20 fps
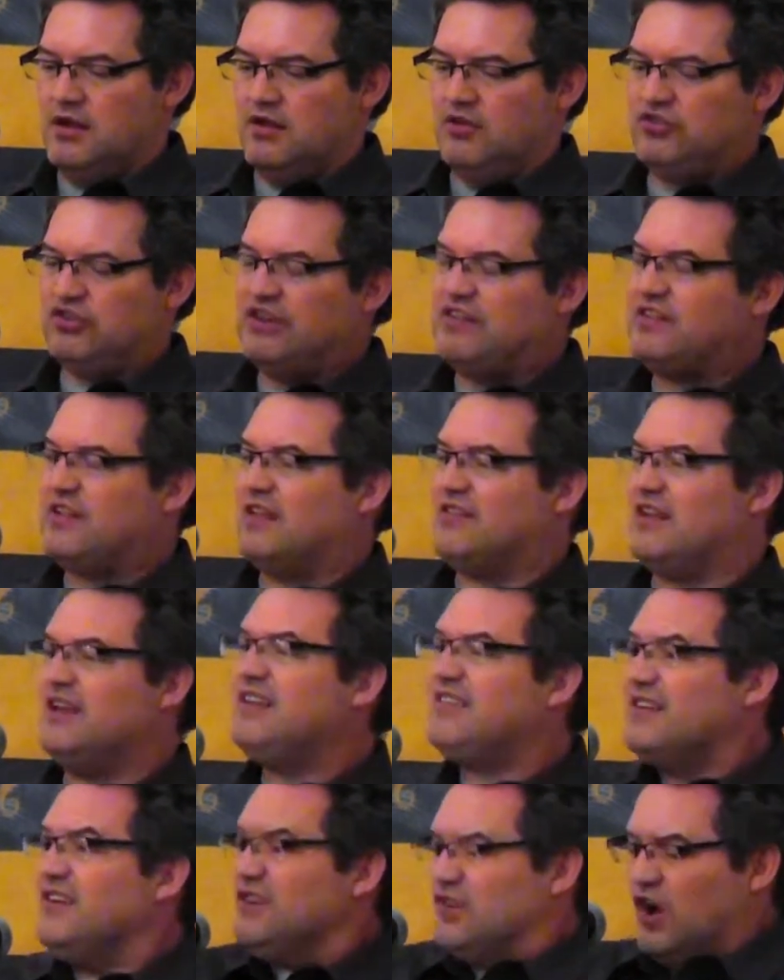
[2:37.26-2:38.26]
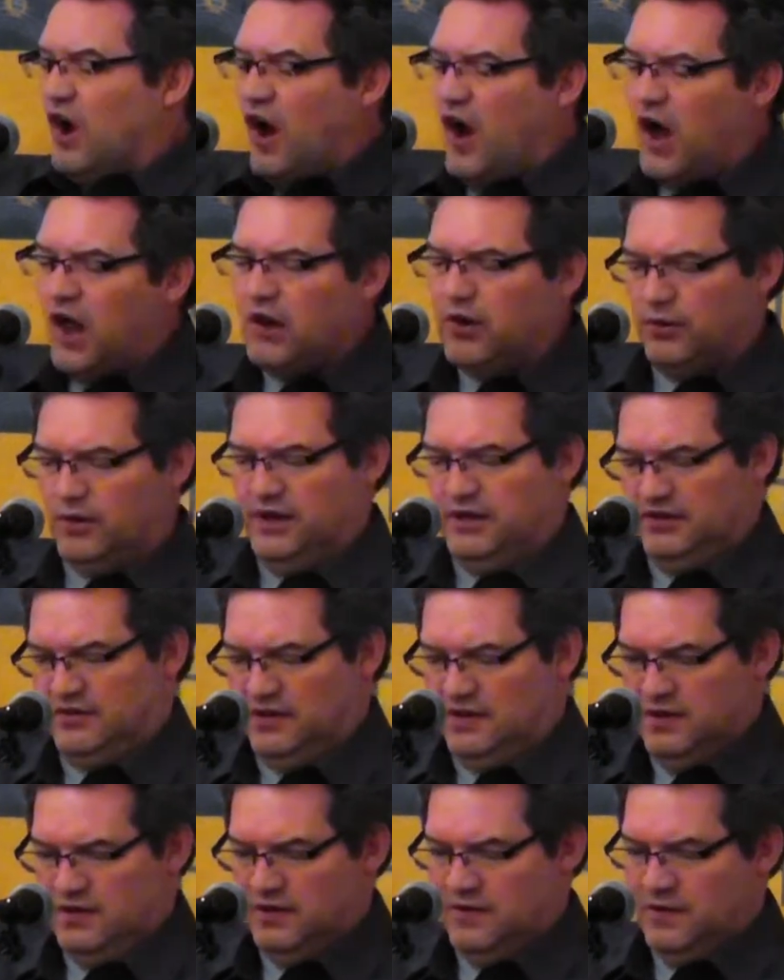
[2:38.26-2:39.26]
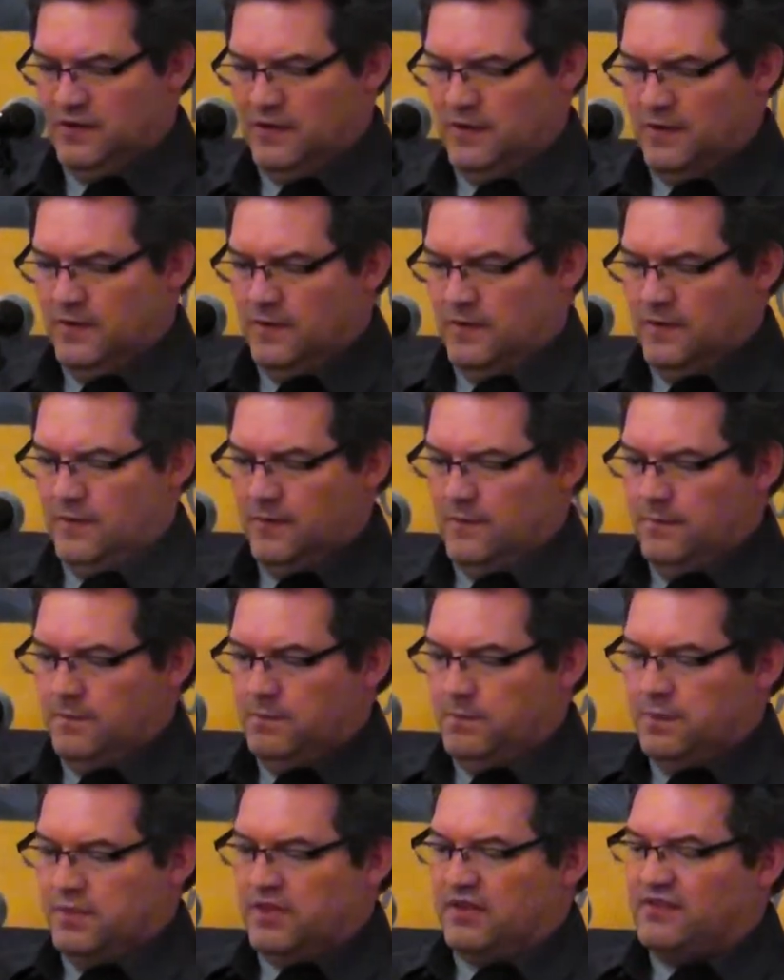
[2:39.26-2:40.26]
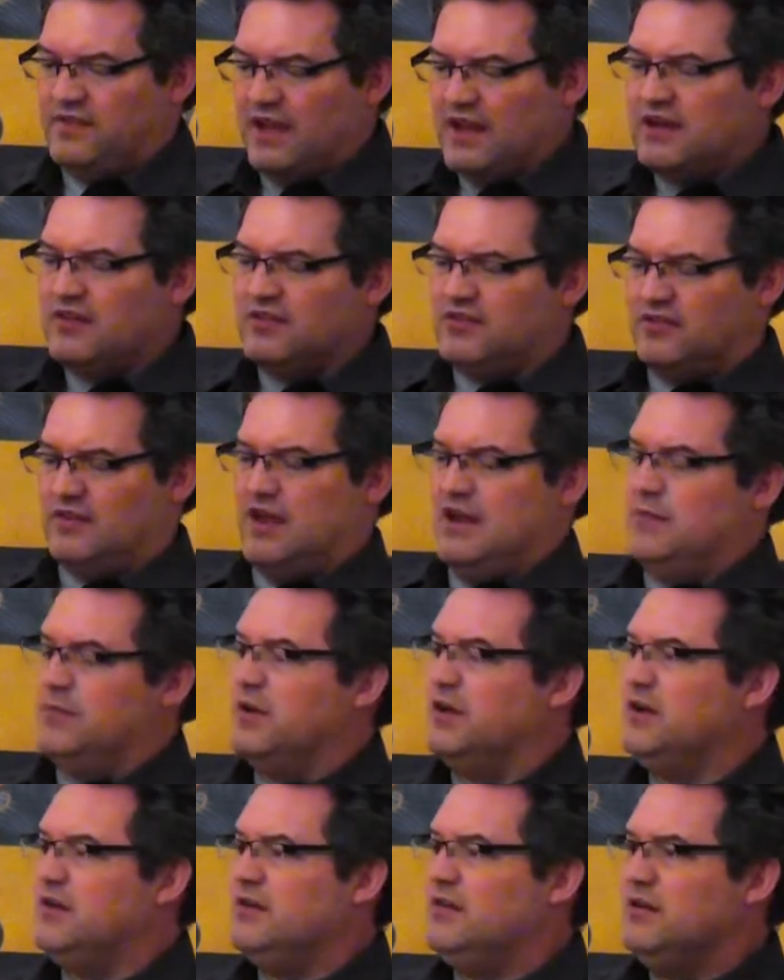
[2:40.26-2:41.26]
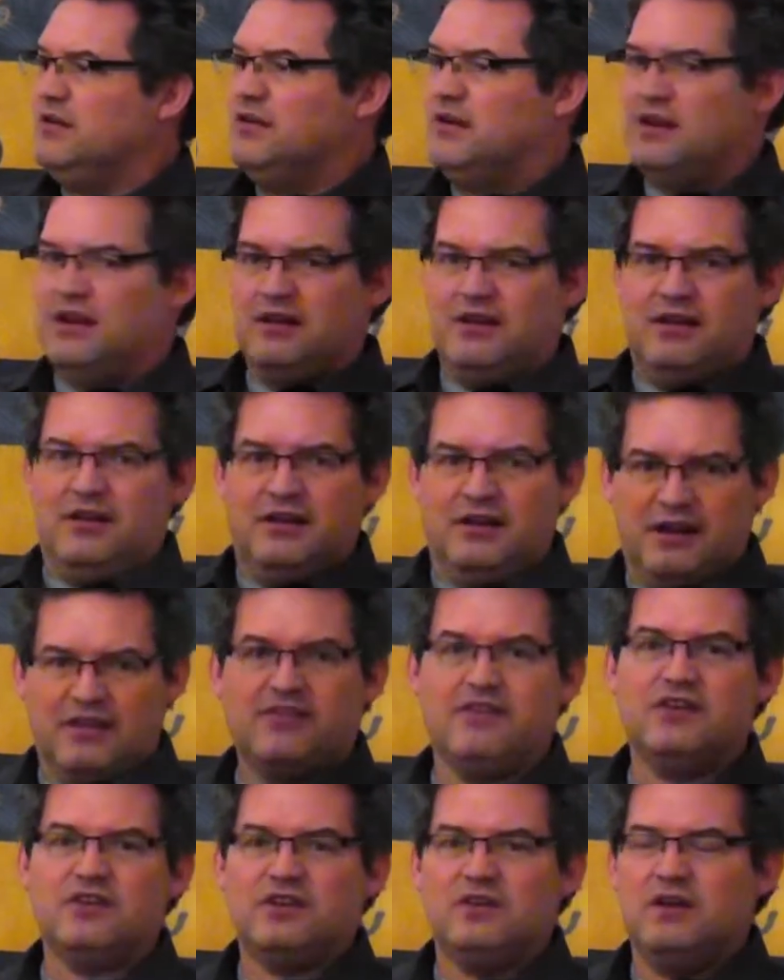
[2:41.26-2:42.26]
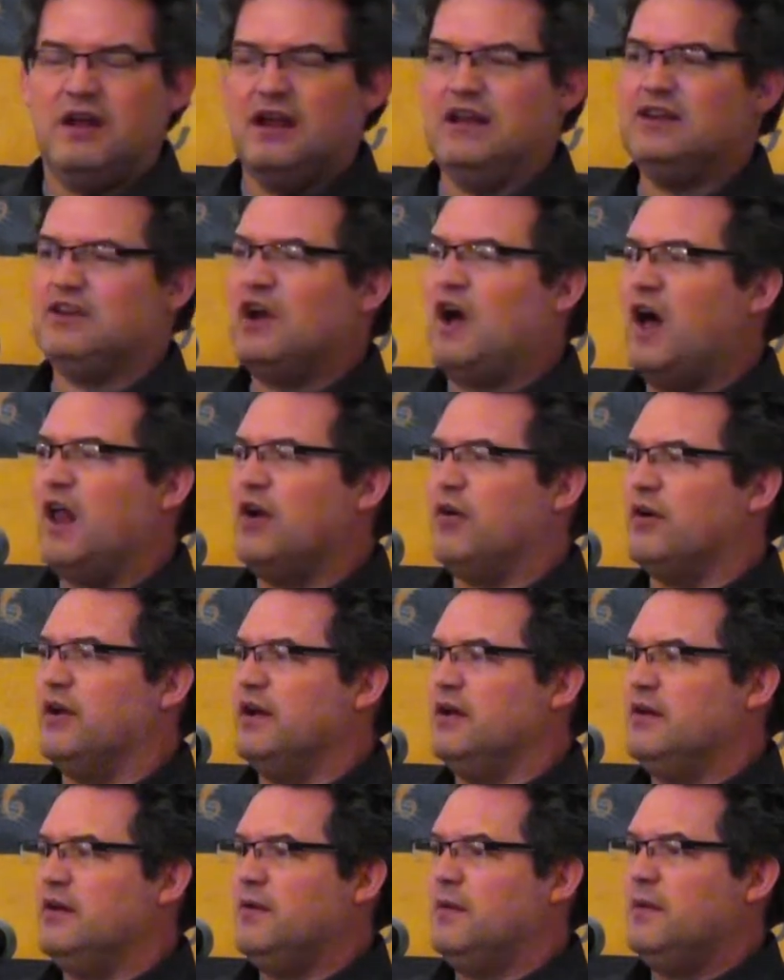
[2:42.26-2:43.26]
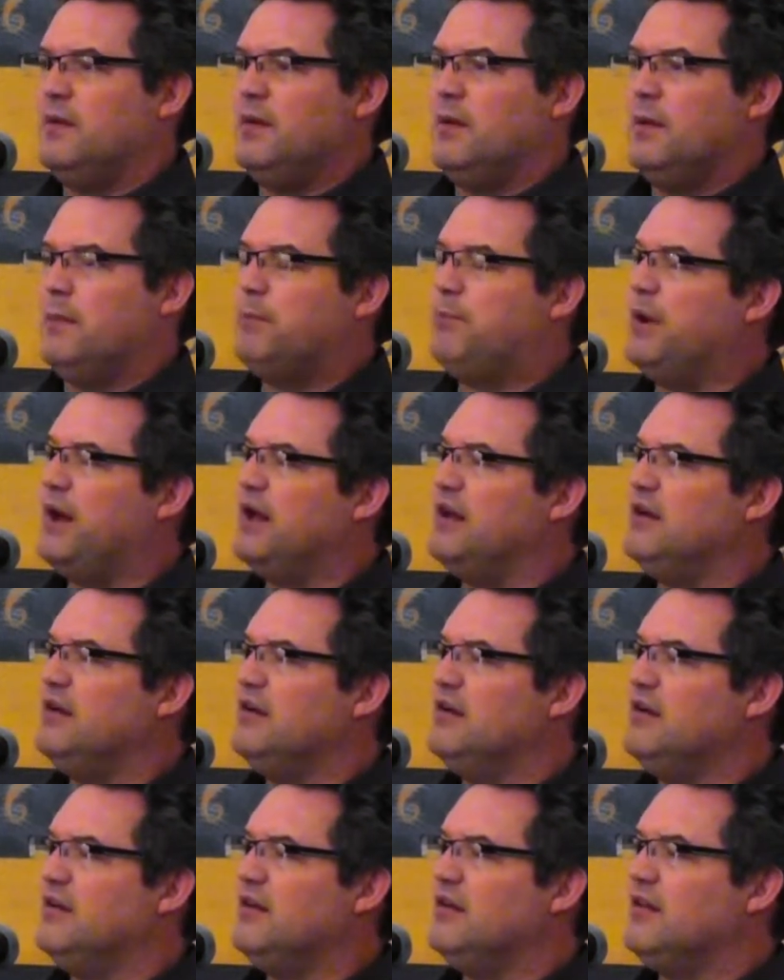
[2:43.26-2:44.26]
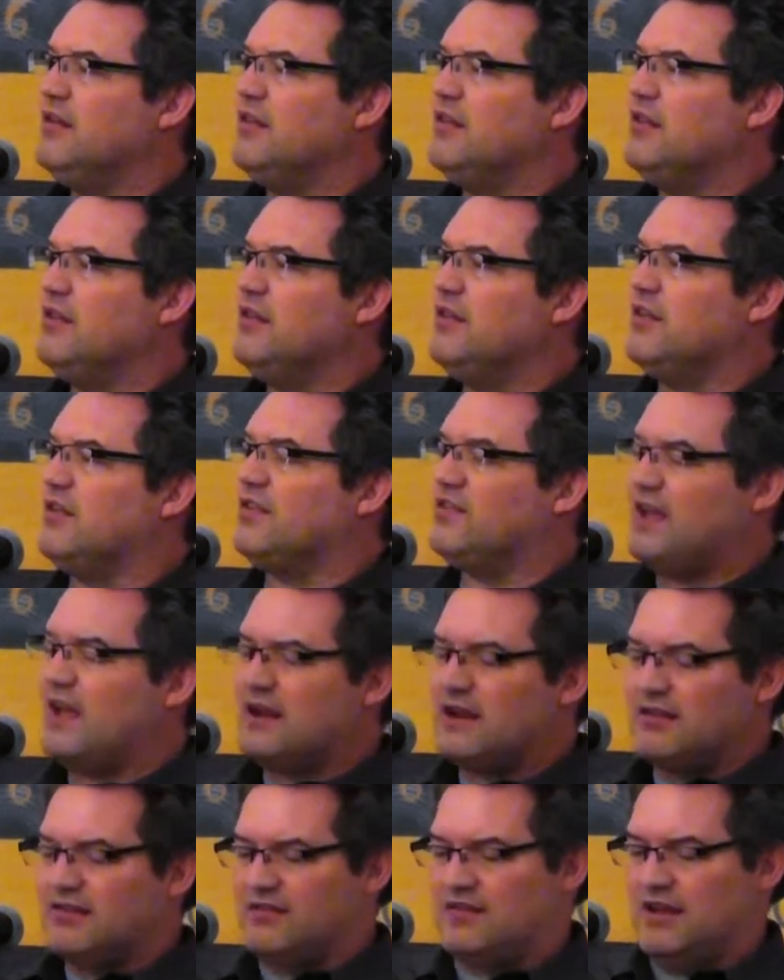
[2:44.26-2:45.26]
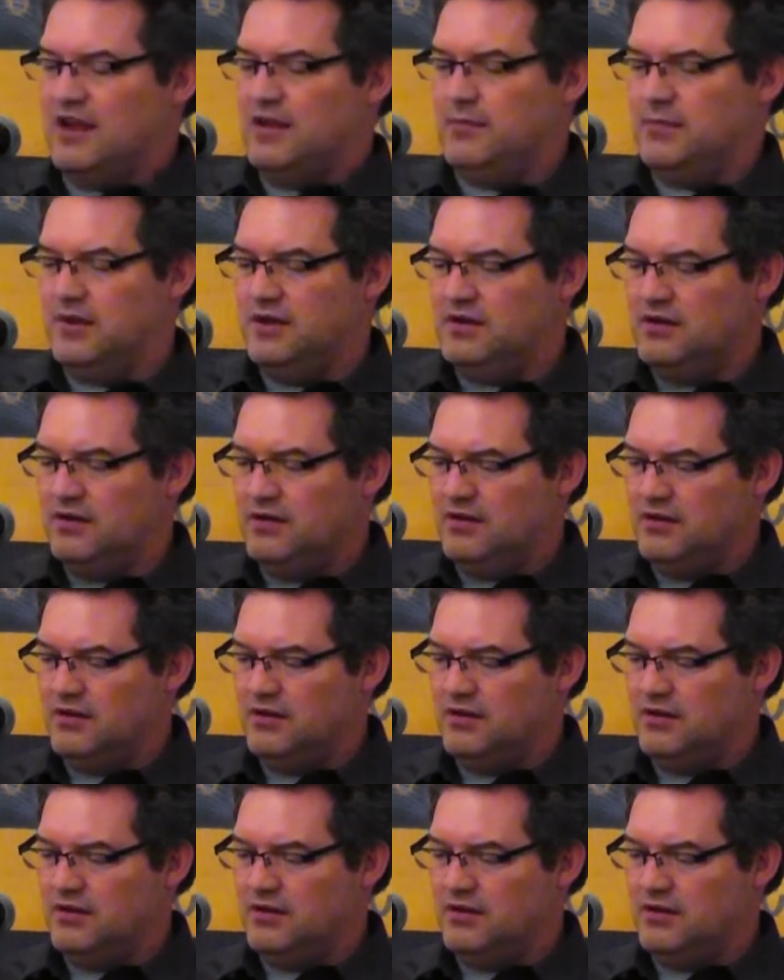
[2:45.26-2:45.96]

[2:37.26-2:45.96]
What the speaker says: She says, it's intolerant. The second statement isn't intolerant. But the second statement,